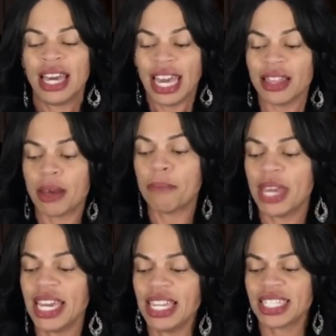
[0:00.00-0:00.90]
In the
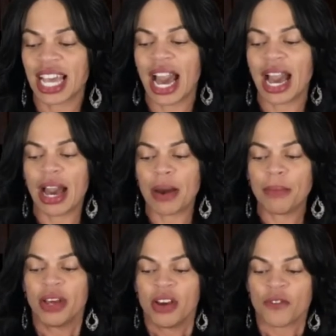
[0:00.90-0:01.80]

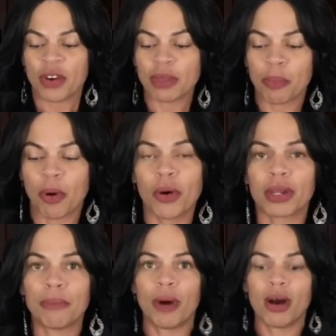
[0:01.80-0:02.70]
meantime, from the
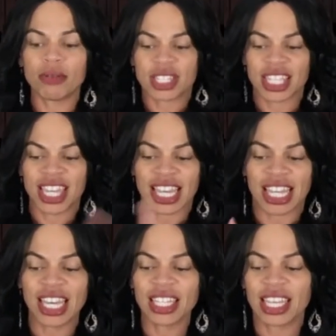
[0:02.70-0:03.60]
broken bone to the
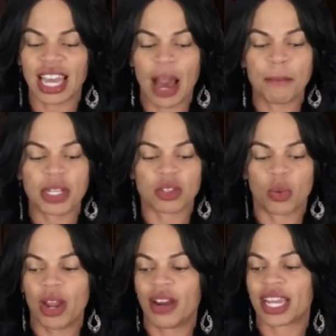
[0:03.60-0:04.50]
healing, I
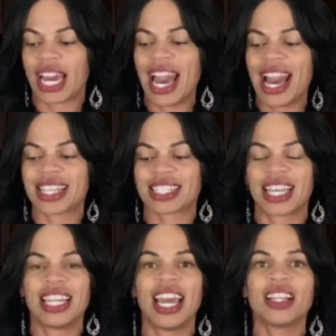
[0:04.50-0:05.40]
must wear a cast
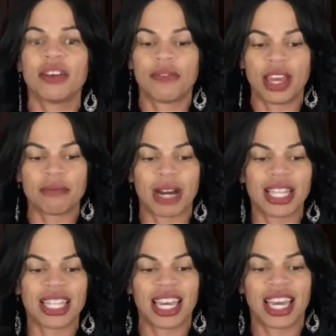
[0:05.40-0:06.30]
and elevate
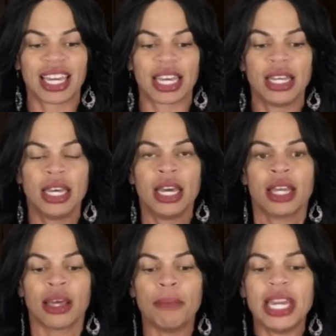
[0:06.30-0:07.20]
my leg.
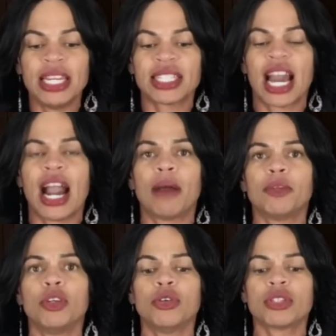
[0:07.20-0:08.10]
The
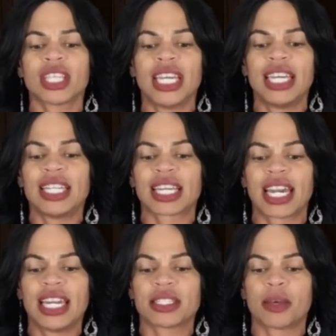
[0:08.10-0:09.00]
meantime usually
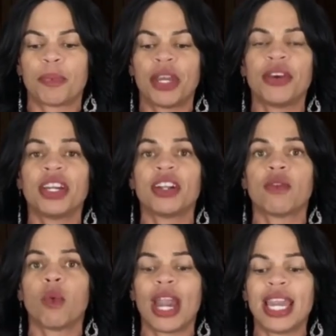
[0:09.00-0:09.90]
indicates a period
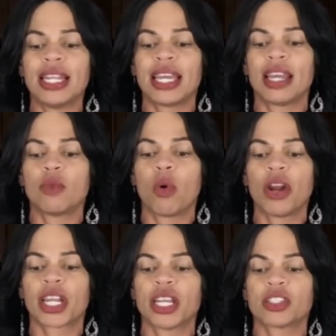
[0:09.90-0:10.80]
of waiting and
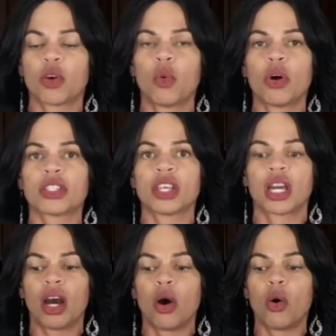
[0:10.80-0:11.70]
working towards a
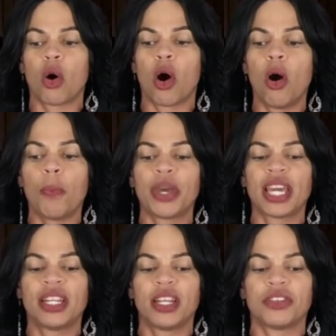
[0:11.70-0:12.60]
goal,
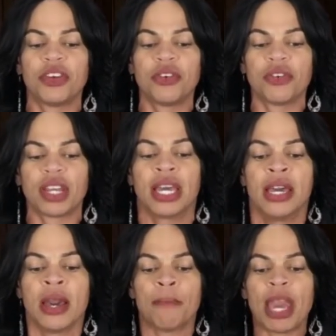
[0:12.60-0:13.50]
hoping and enduring.
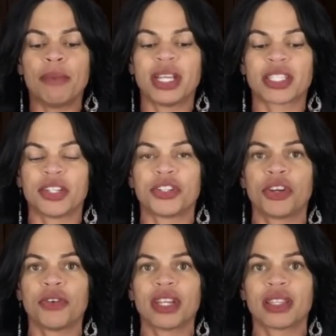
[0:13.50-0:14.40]
Maybe it's
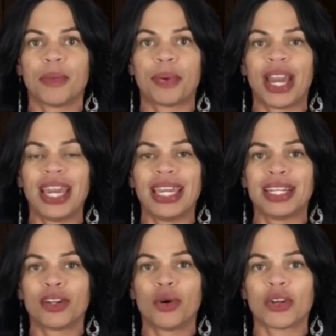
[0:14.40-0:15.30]
enduring the
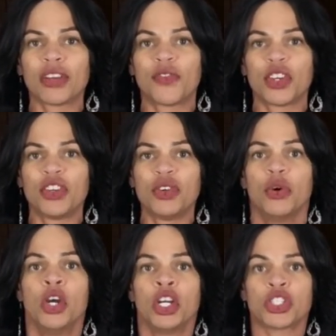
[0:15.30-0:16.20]
pain in order for
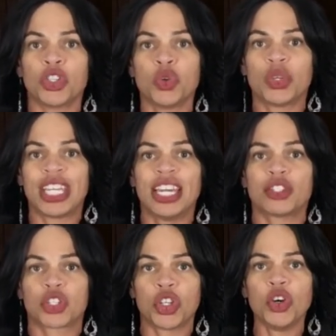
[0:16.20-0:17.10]
you to
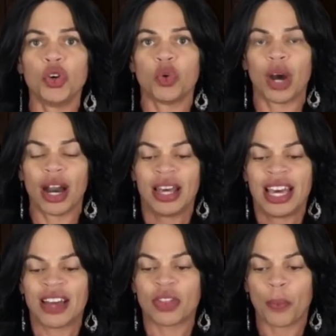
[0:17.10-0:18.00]
get to uh,
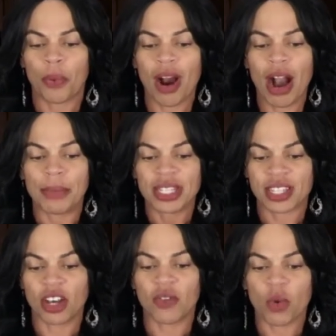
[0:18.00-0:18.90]
the
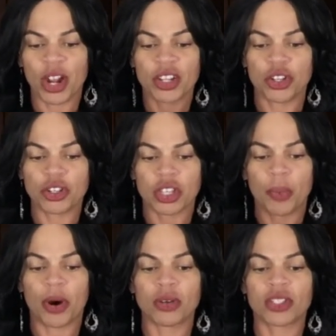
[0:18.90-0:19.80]
promise of where you're
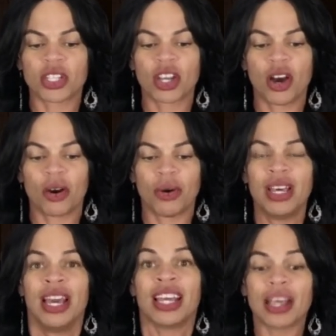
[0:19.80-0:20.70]
supposed to go.
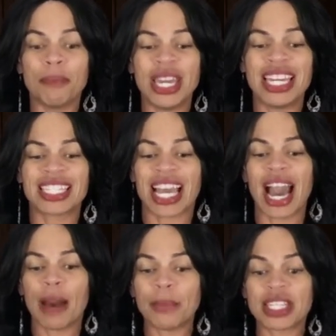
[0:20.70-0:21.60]
The
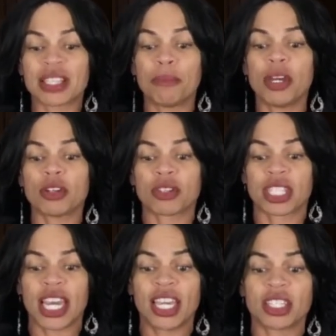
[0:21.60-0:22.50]
meantime is the middle
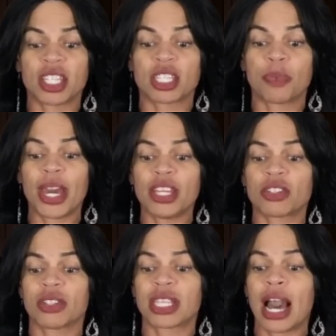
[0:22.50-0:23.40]
stage, the
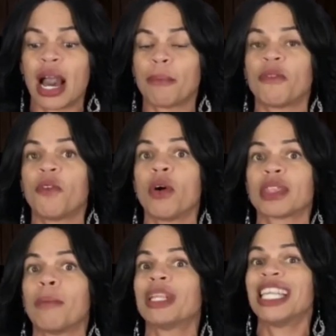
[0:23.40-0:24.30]
space or time
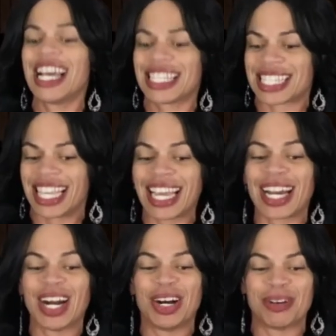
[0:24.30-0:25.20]
before the
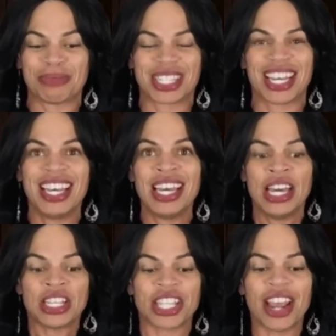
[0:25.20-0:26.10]
blessing comes.
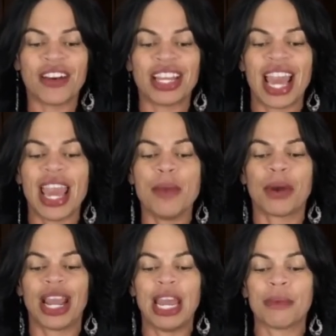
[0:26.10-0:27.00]
Sarah and
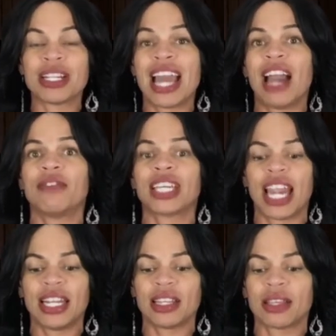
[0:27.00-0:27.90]
Abraham are
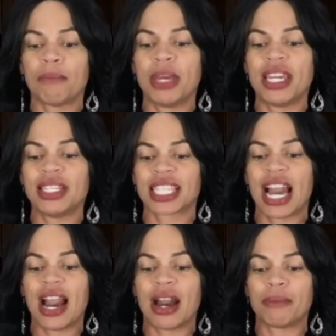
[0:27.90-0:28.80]
navigating the
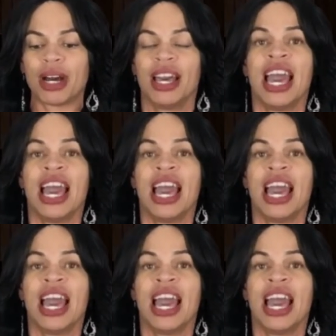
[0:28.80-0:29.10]
meantime.